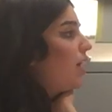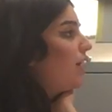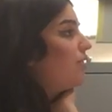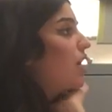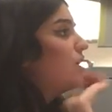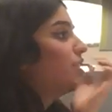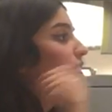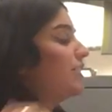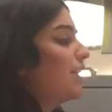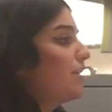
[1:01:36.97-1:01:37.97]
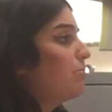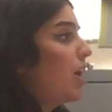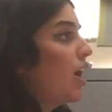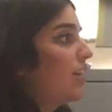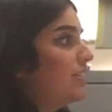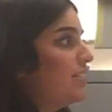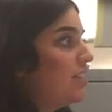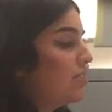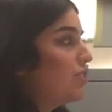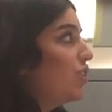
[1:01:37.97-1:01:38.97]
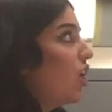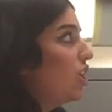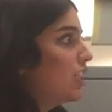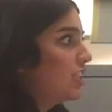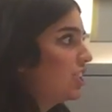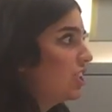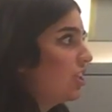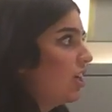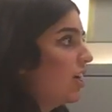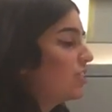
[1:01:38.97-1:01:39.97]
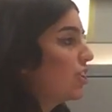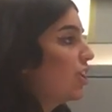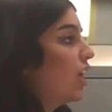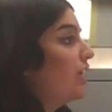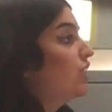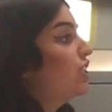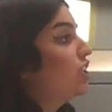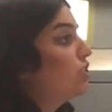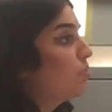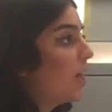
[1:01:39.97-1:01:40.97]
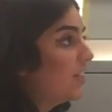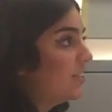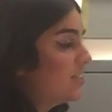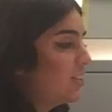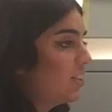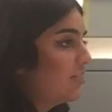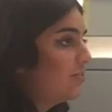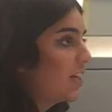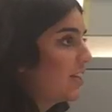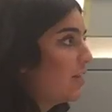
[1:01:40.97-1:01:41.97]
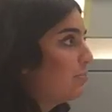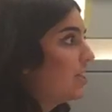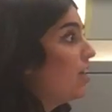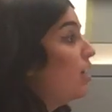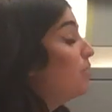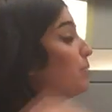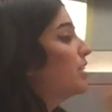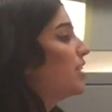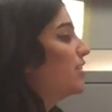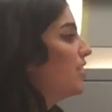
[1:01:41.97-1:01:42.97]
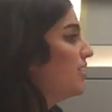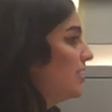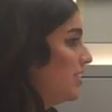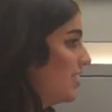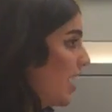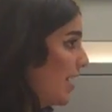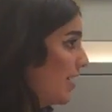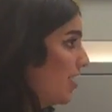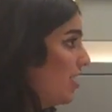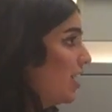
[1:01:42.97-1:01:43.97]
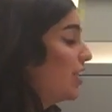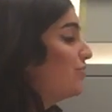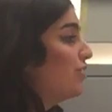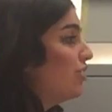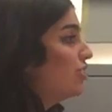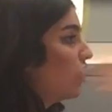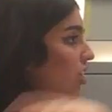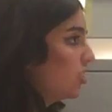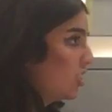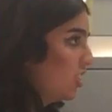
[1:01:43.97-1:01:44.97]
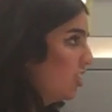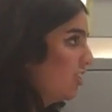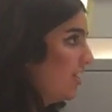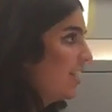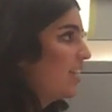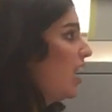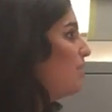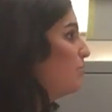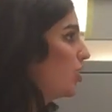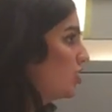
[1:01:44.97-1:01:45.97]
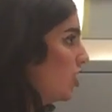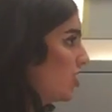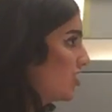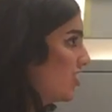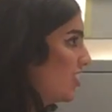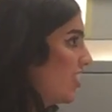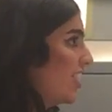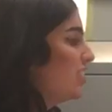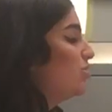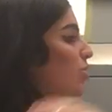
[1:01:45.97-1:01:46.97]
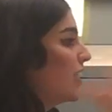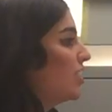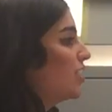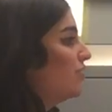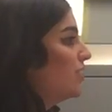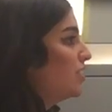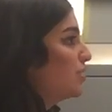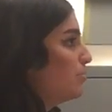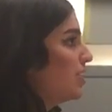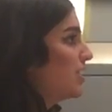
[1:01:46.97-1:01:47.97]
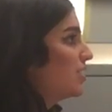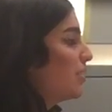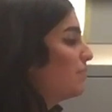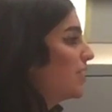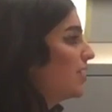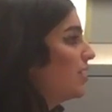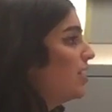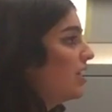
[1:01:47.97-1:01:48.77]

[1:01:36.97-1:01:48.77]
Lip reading: don't have the same knowledge as her and she tries to convey that? But because at the end of the day, if you're a doctor and I'm not a doctor, and you try to convince me that something